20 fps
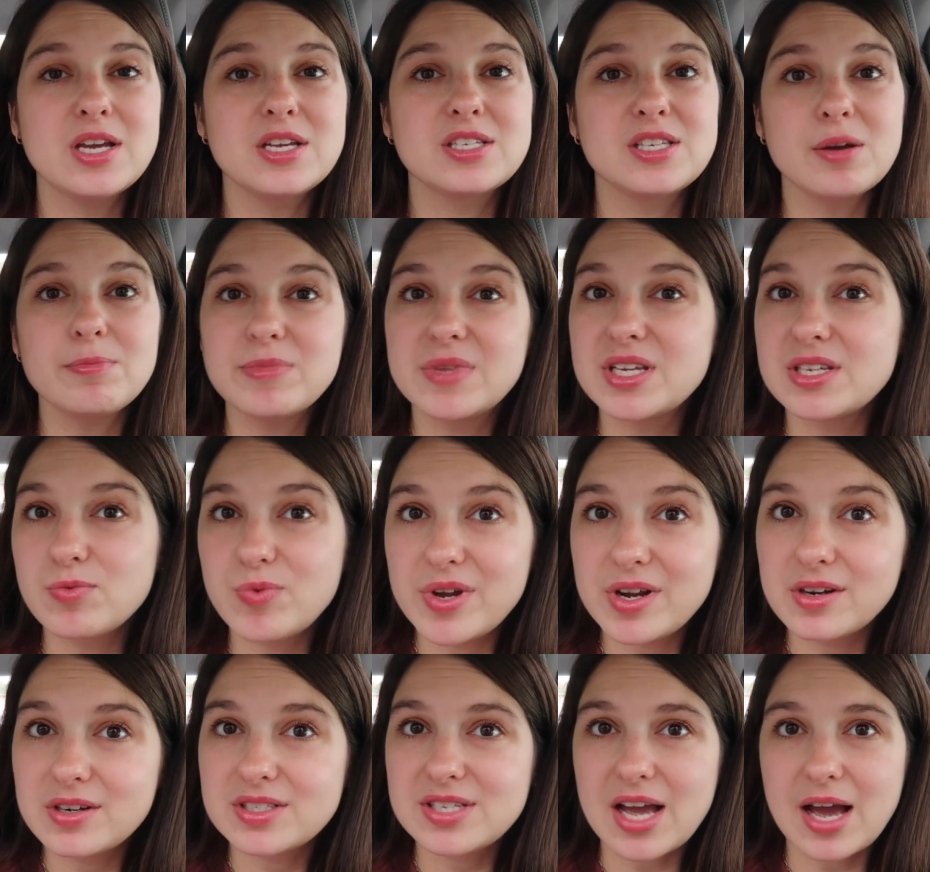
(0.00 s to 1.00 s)
Something
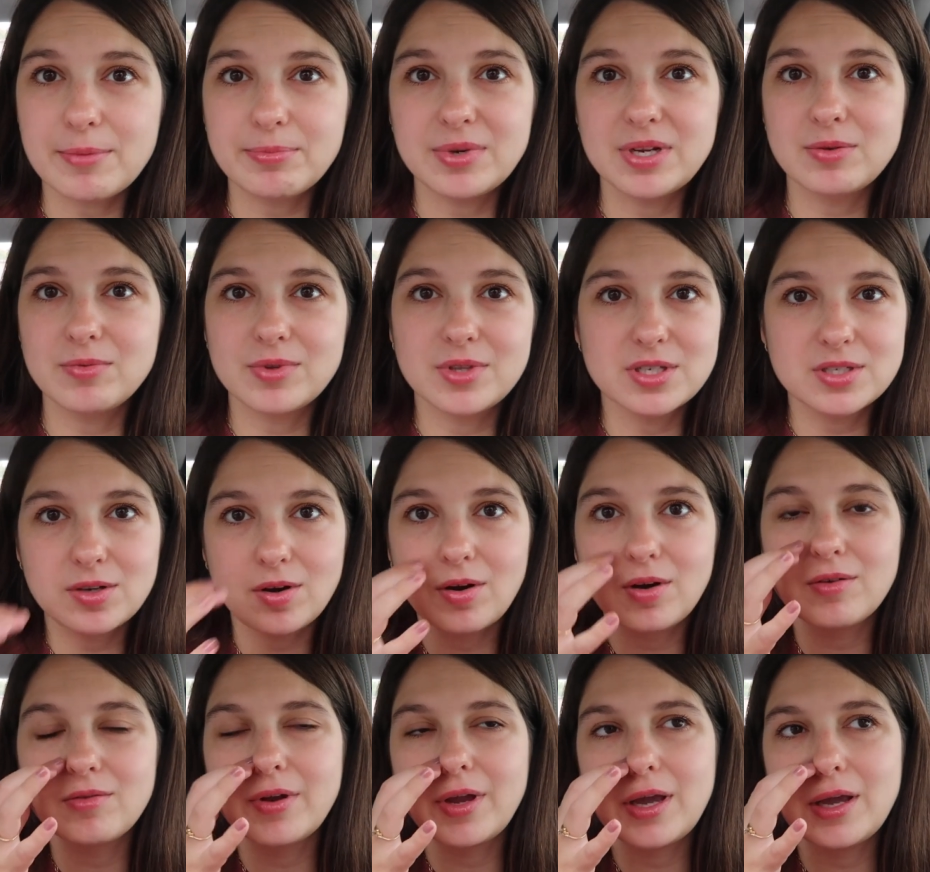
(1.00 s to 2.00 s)
weird is happening with his
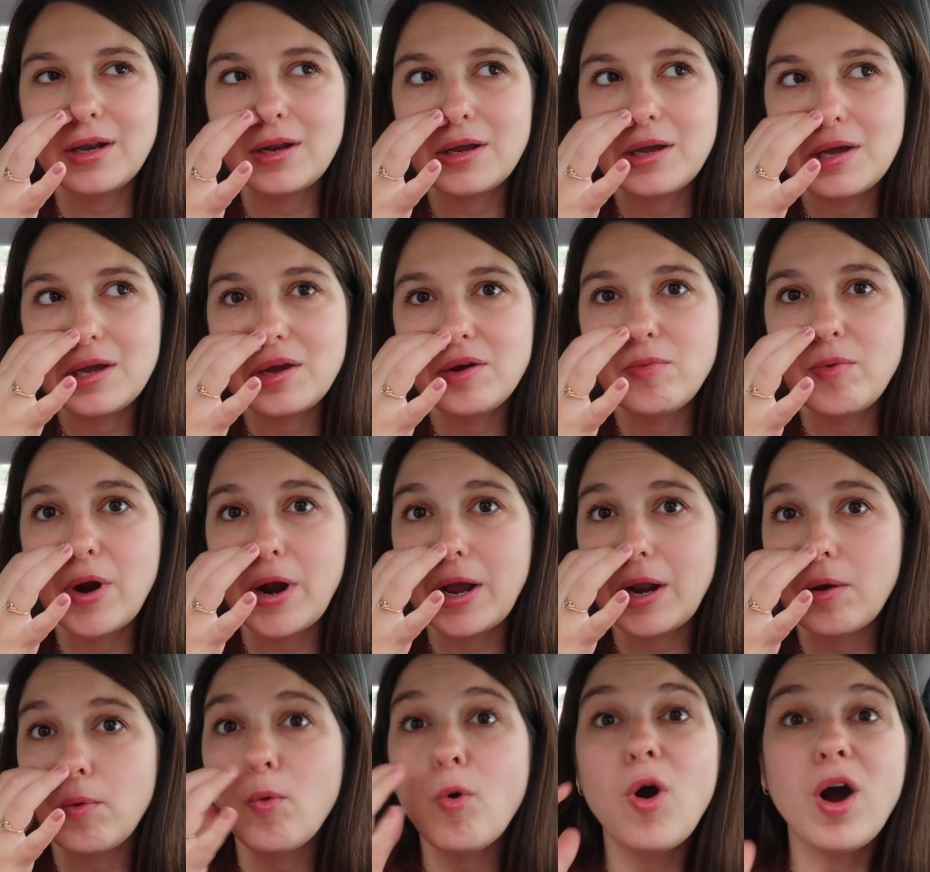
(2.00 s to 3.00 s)
heart rate. We're
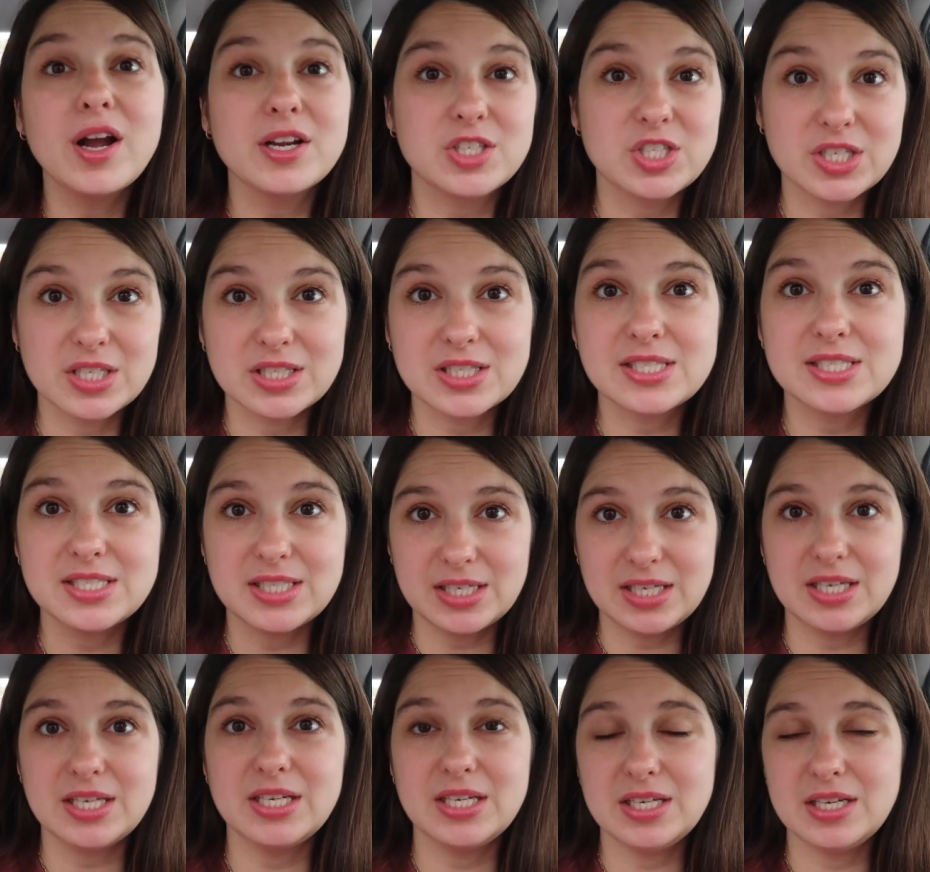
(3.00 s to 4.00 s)
gonna watch it and
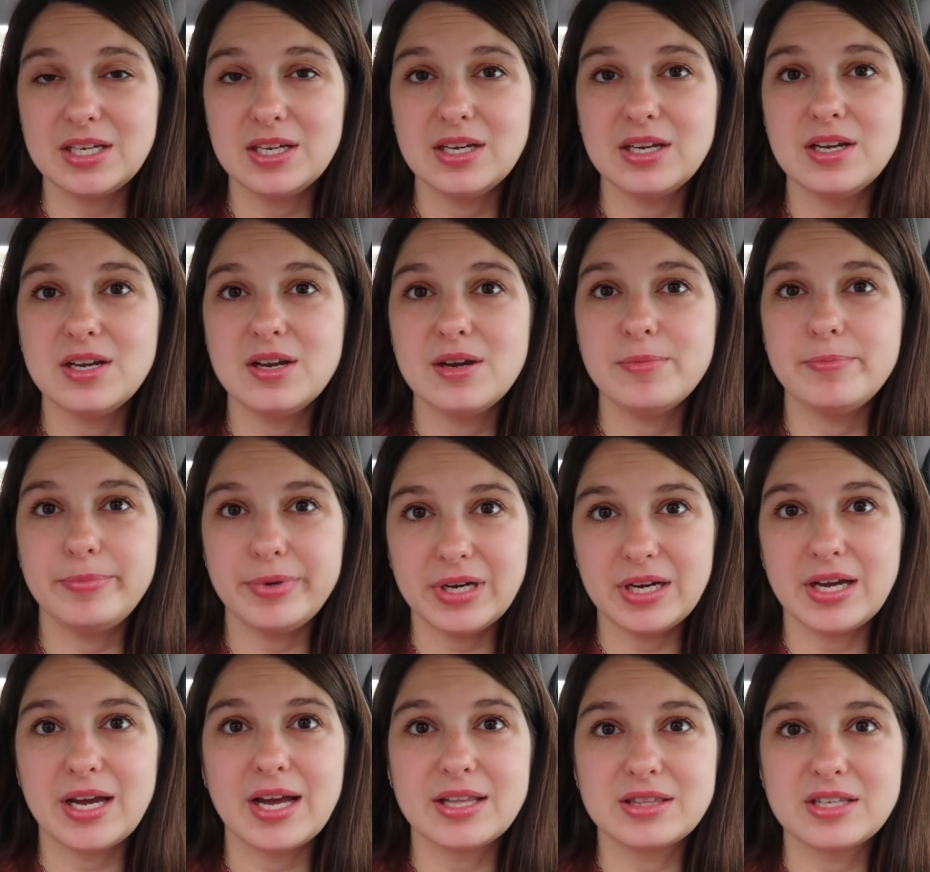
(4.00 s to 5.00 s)
see.
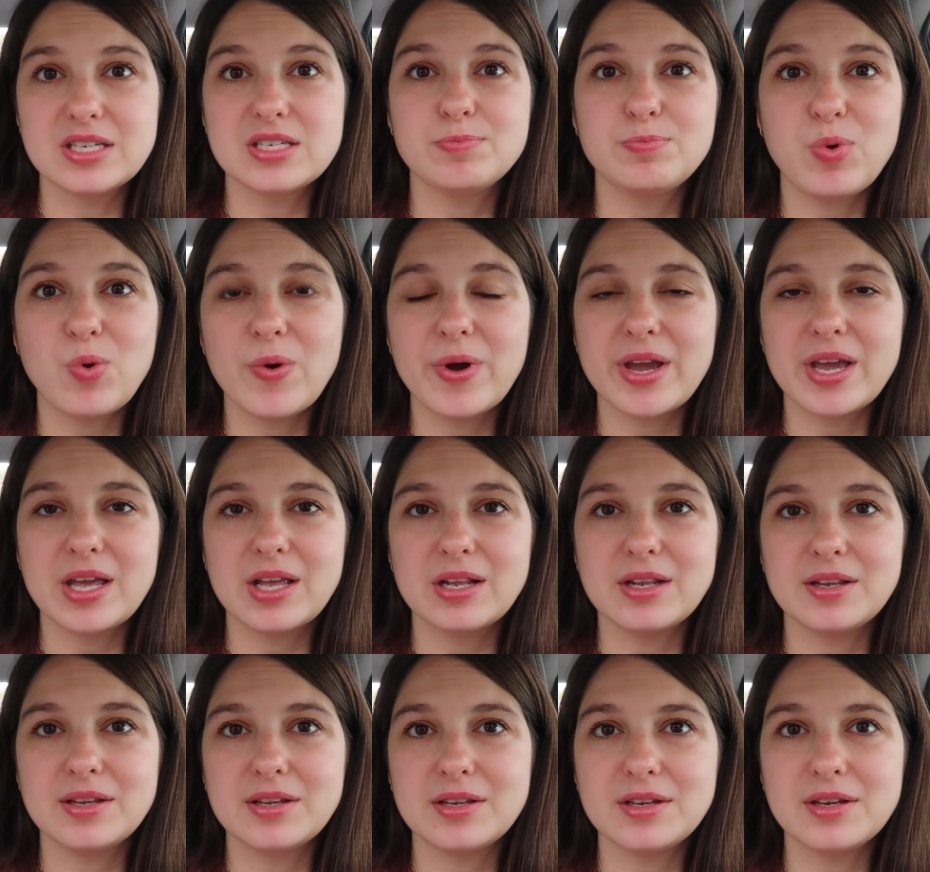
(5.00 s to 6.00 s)
But at this point,
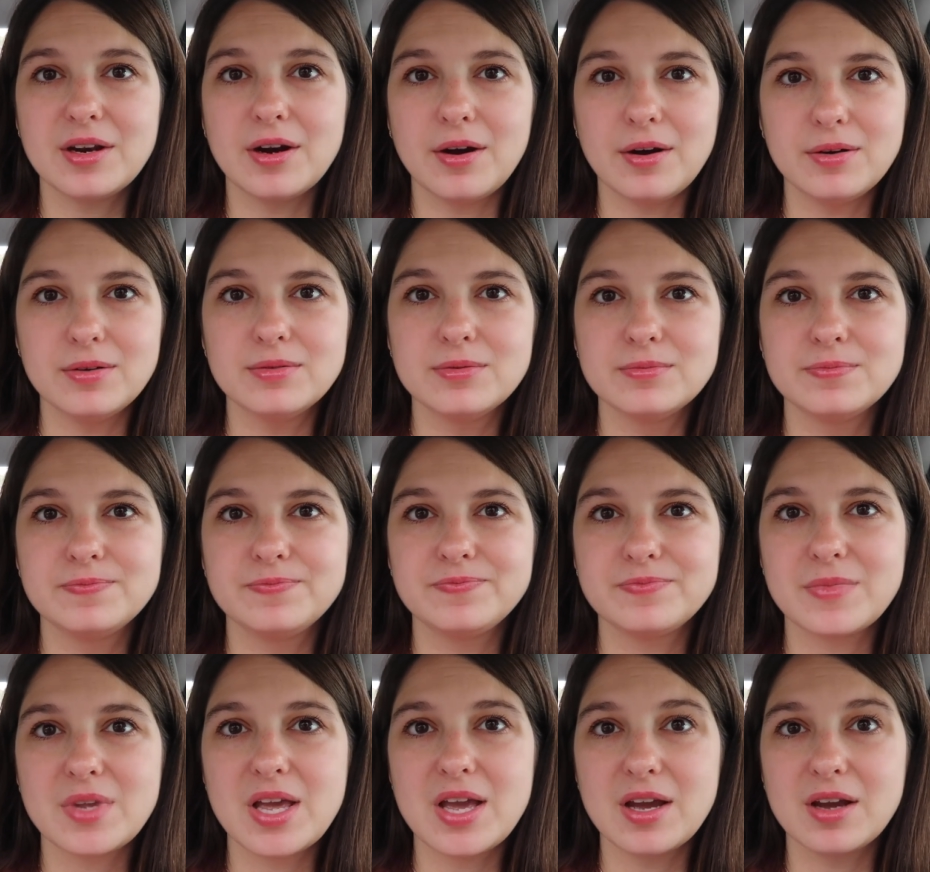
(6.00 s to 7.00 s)
you know,
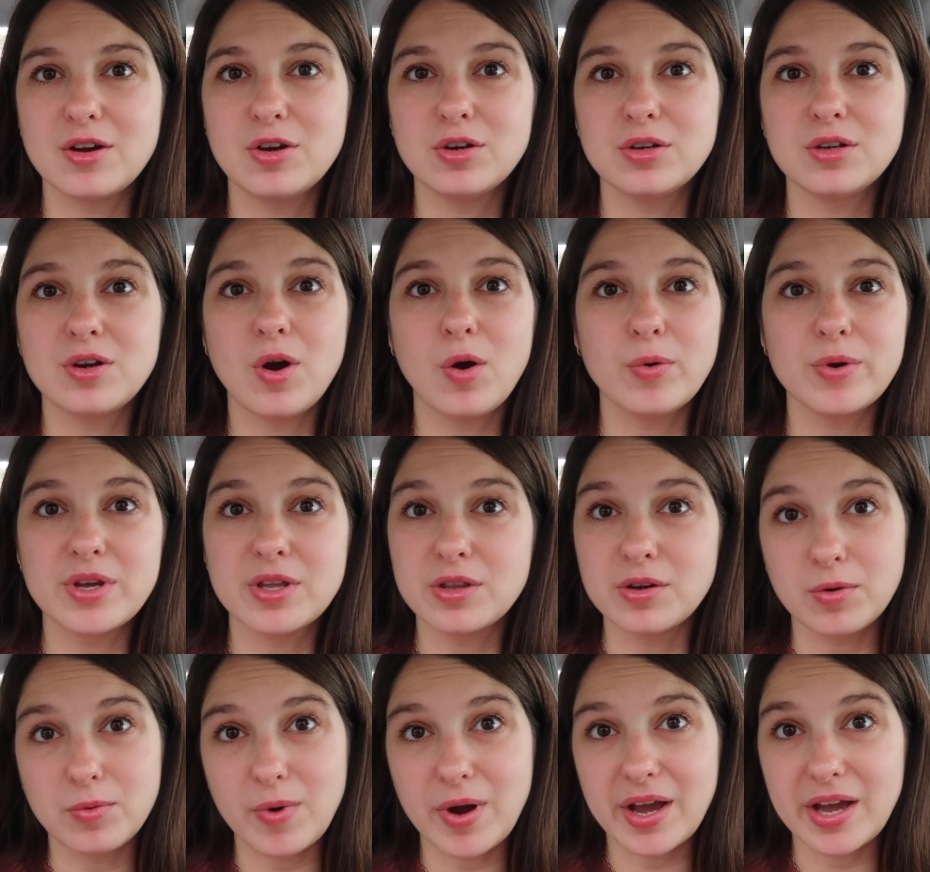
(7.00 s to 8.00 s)
it could go
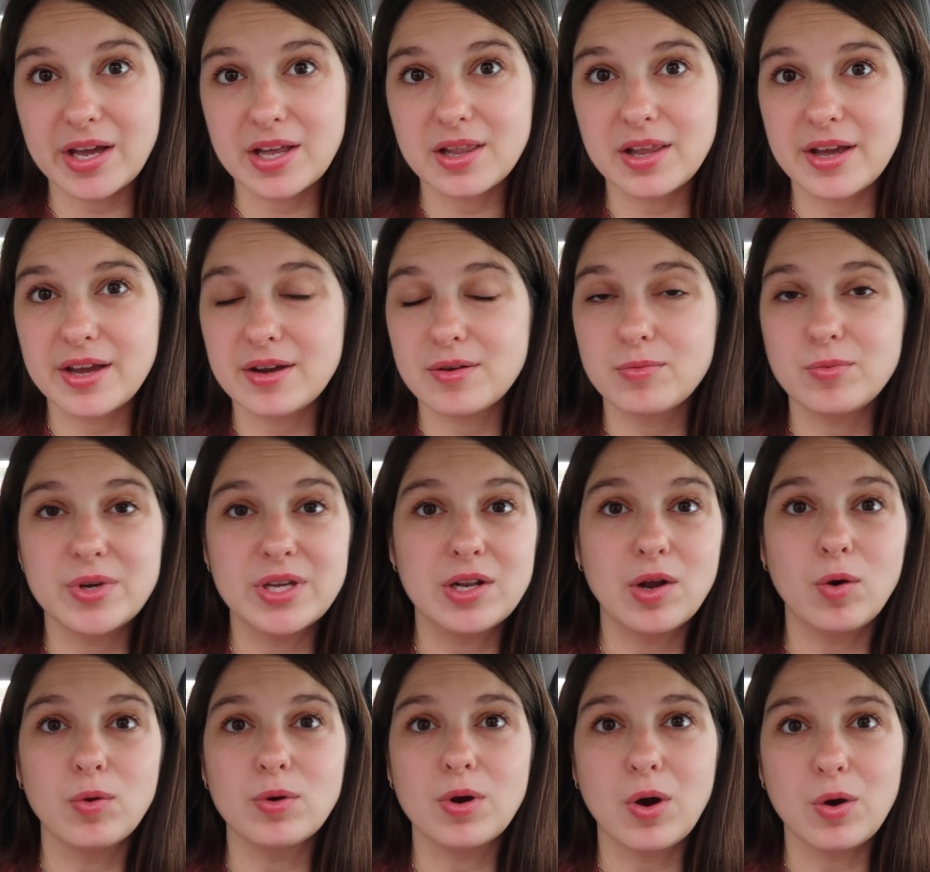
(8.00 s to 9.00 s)
either way. Like, we
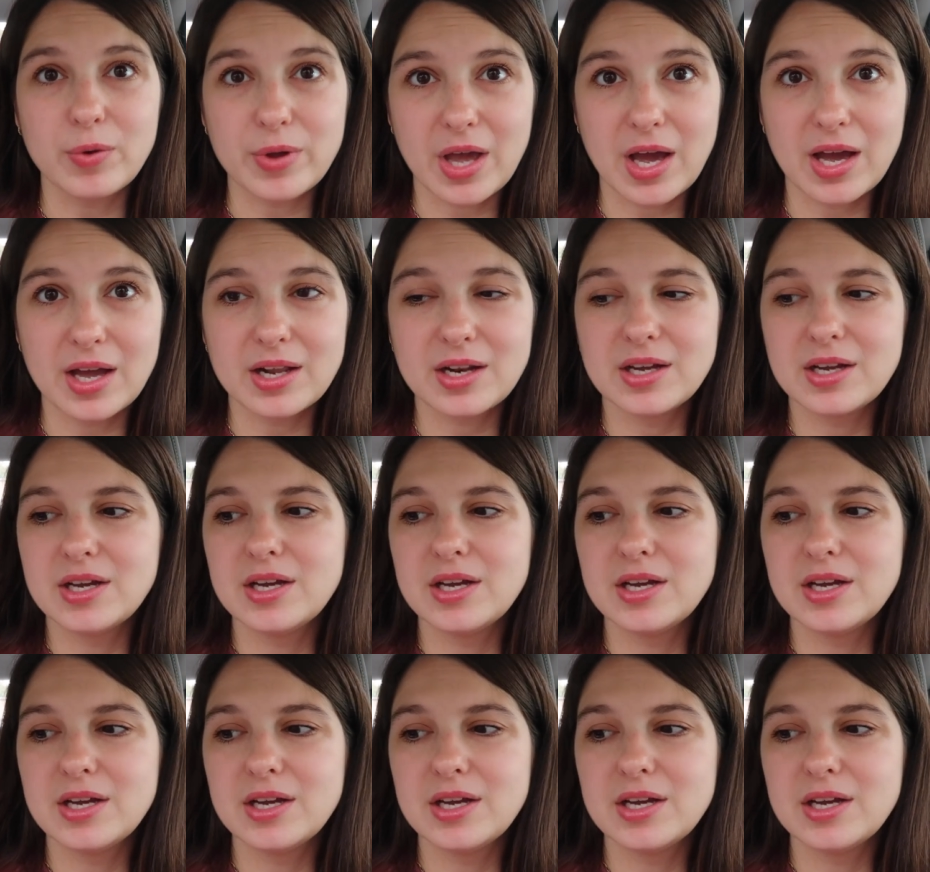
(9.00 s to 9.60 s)
don't know yet.